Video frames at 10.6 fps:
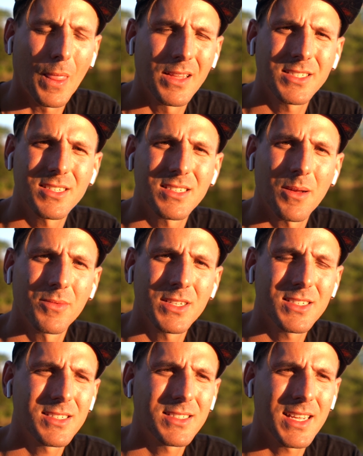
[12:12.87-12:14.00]
This
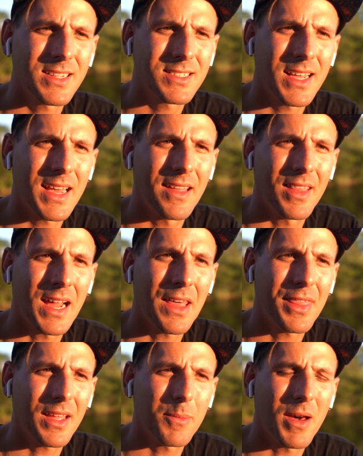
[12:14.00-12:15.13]
is things that I
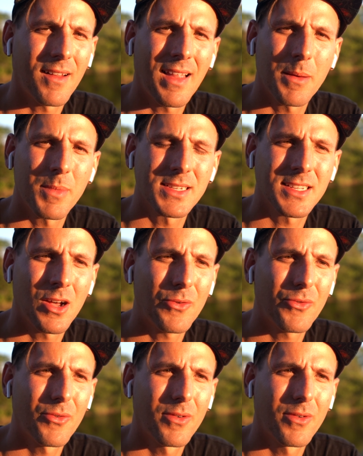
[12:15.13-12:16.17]
think about a lot myself.